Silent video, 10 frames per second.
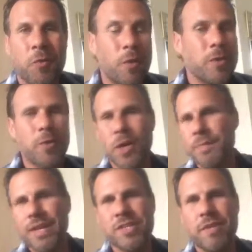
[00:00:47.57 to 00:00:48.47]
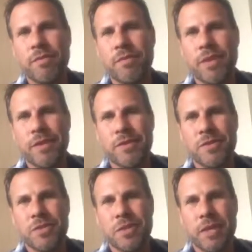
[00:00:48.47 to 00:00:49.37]
Whether you want to make seven
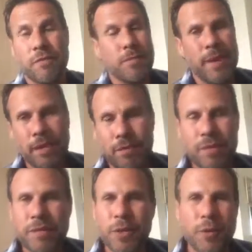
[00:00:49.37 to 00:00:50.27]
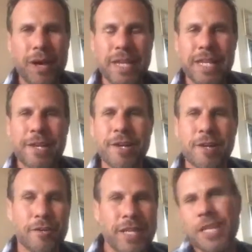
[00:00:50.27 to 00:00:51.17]
figures, if you're making 50 grand a year,
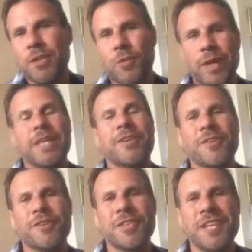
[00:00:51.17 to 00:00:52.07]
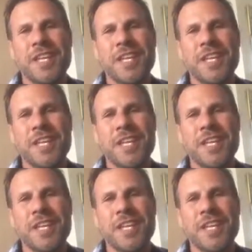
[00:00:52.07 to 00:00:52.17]
it'll take you 20 years.